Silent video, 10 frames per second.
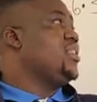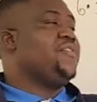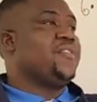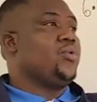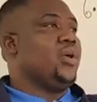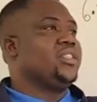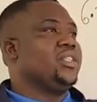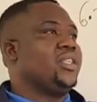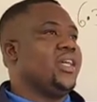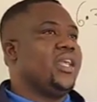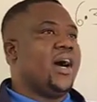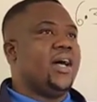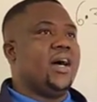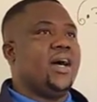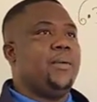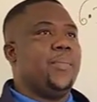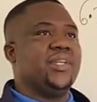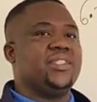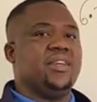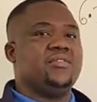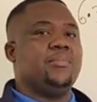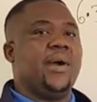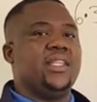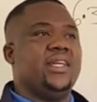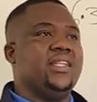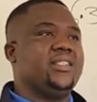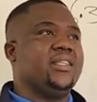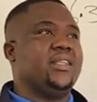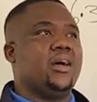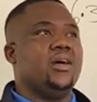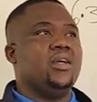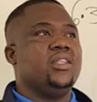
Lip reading: the frequencies that are perceived by the listener.